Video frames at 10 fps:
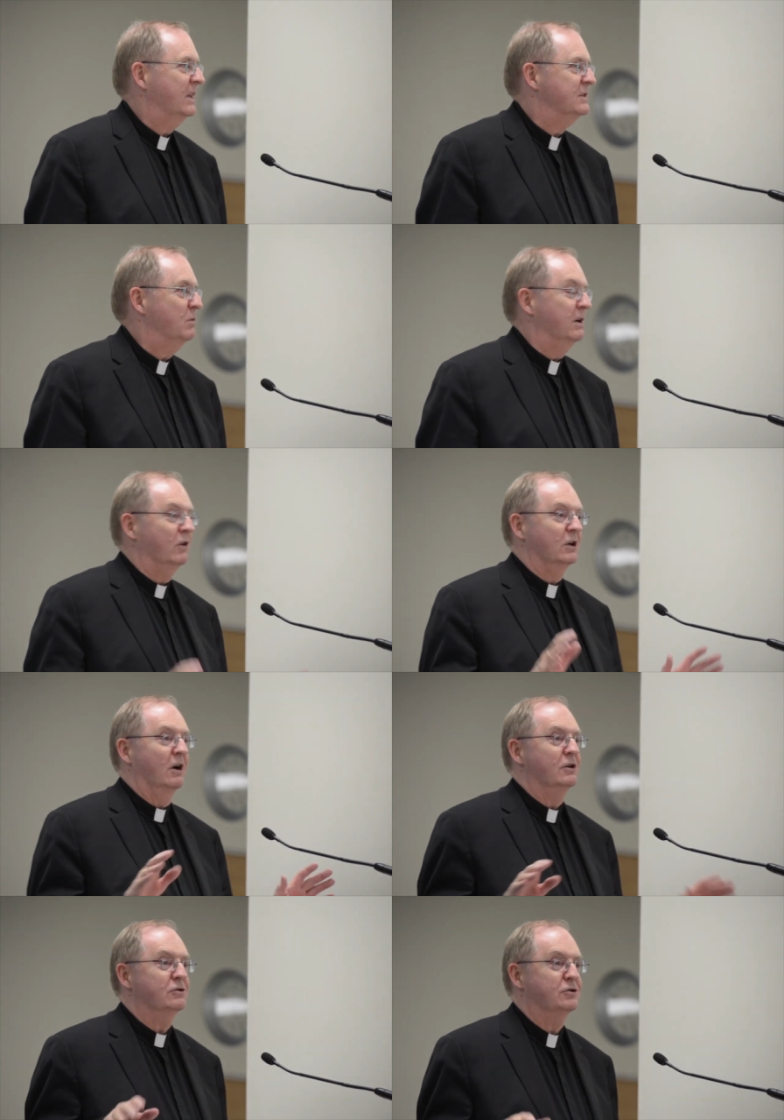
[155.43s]
It's one of our
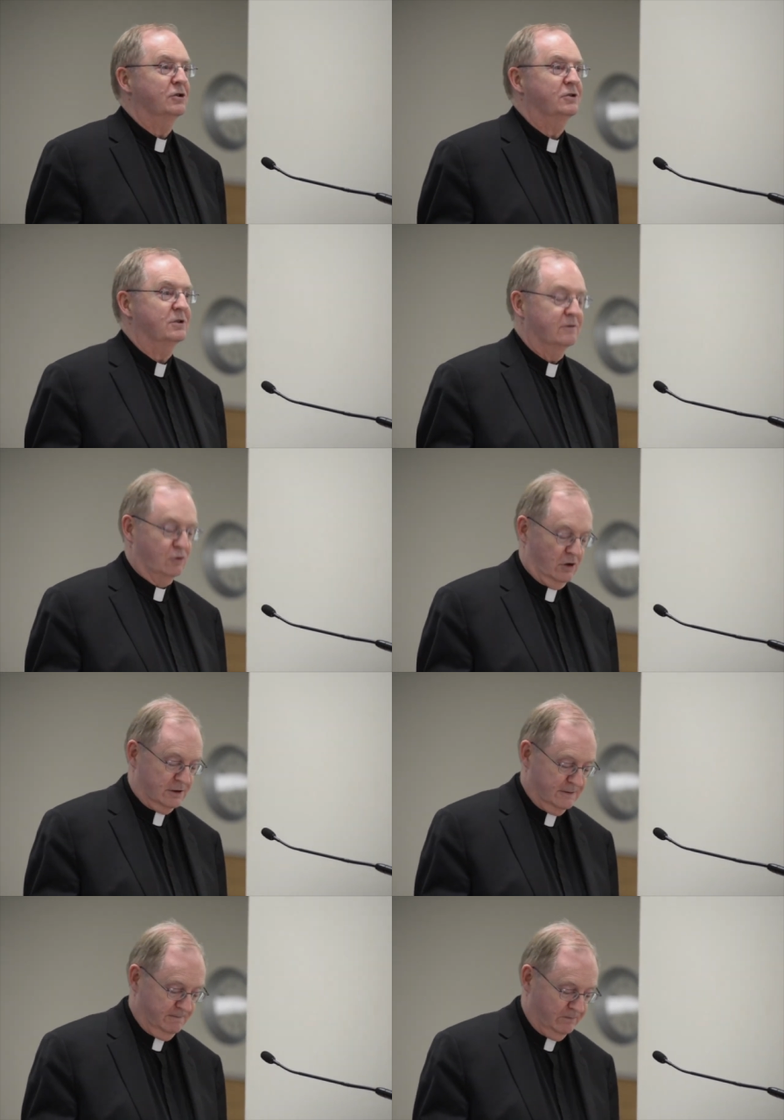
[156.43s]
larger churches, of
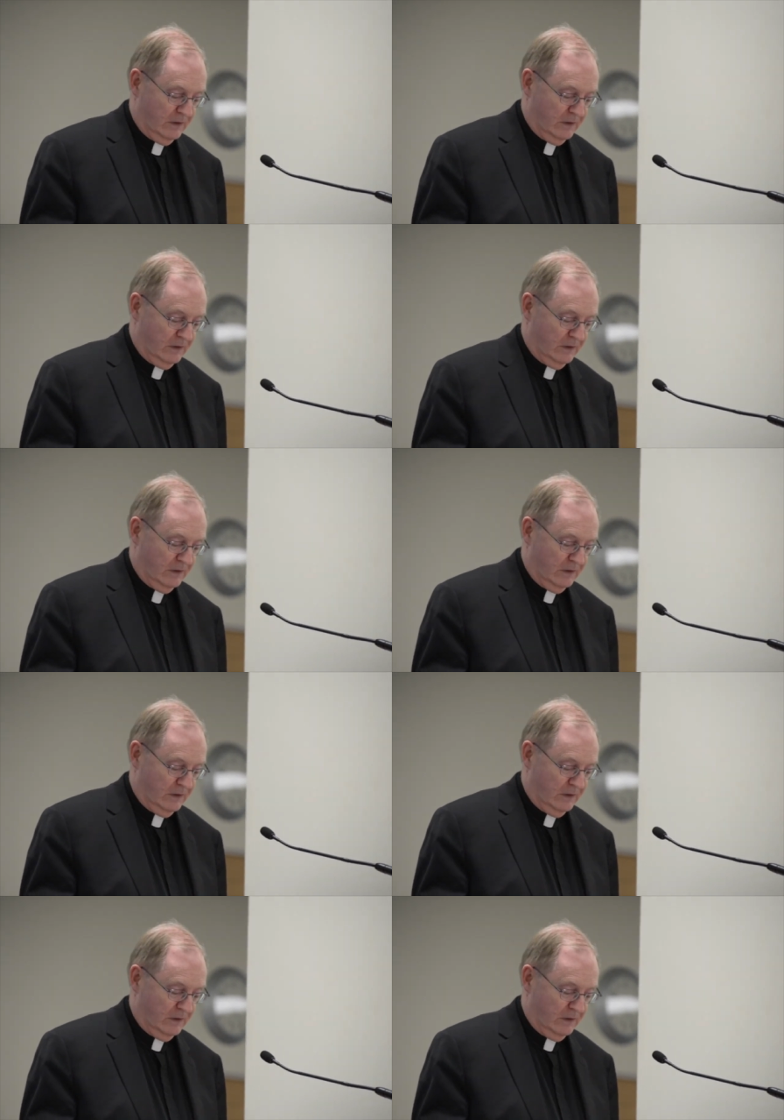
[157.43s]
course.